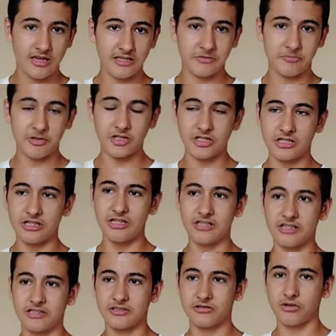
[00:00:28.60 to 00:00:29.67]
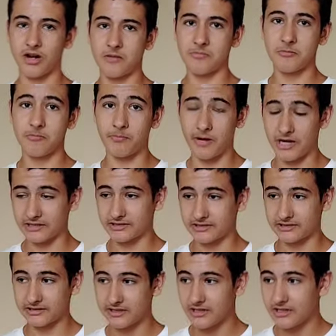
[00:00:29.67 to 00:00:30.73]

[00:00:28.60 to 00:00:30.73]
especially in the strap, but